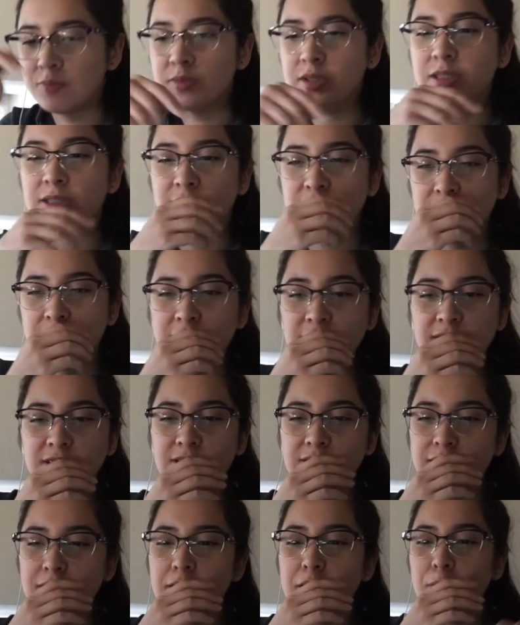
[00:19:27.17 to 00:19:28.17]
Is
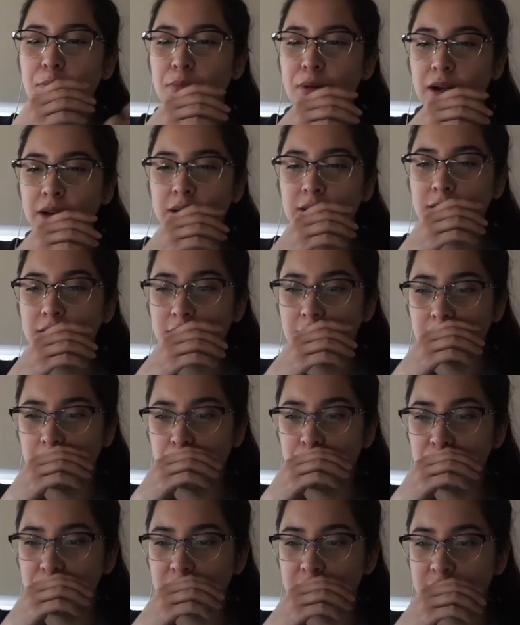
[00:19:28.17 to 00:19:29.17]
Soooo
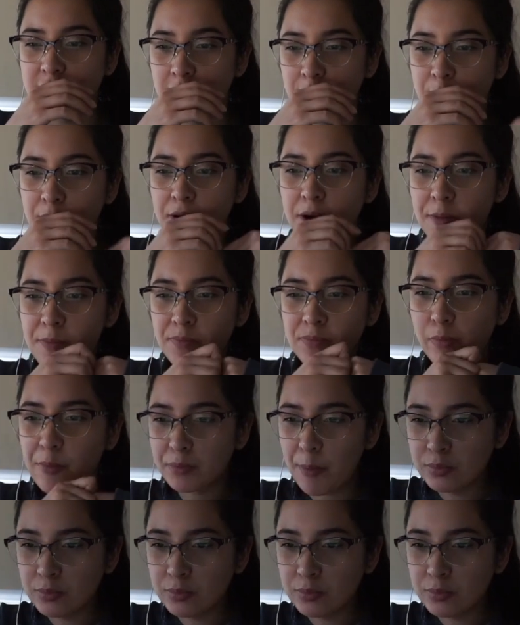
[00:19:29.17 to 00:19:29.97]
abracadabra?